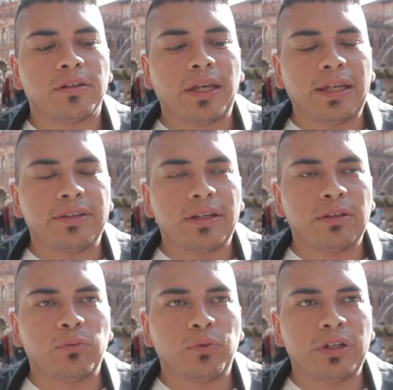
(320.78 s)
and
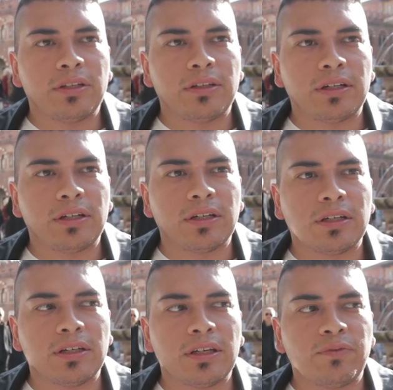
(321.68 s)
then when
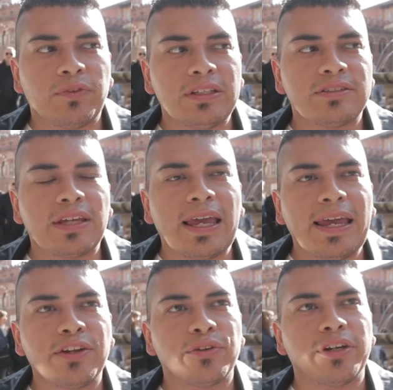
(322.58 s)
if he's
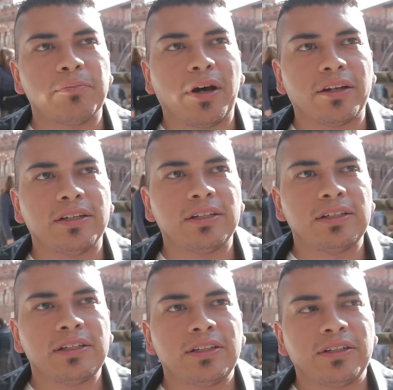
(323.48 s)
angry about it,
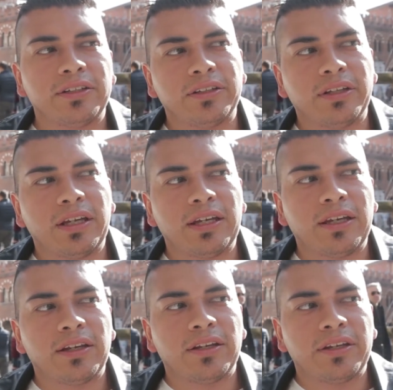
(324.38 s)

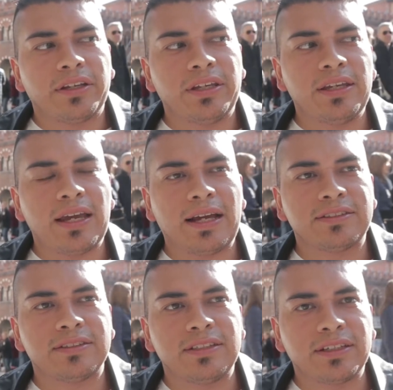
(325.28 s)
he has
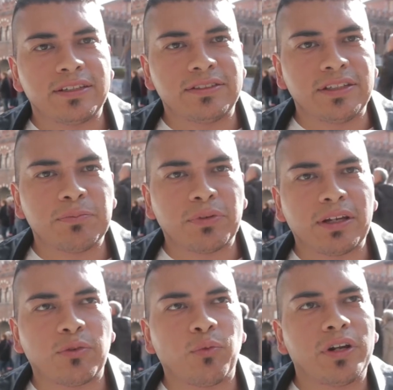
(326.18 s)
to dig in deep,
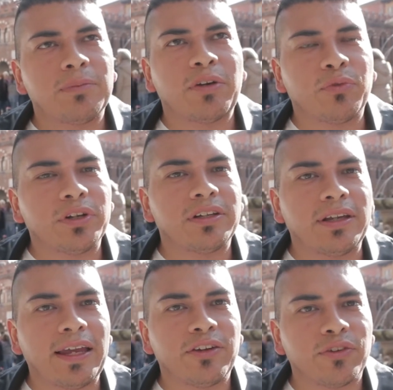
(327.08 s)
like, what am I really
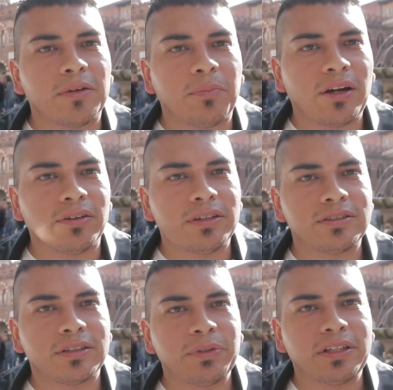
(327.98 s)
angry about?
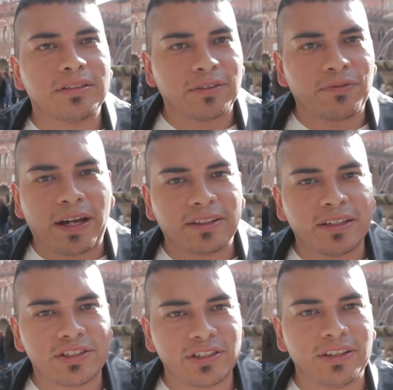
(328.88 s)
Is it because the fact
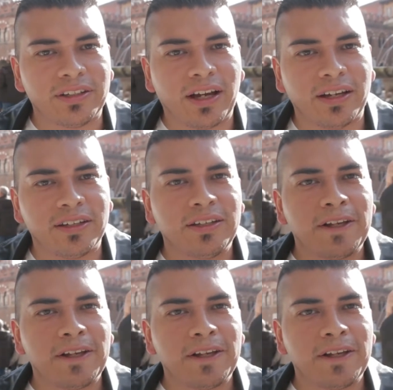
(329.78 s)
that she did not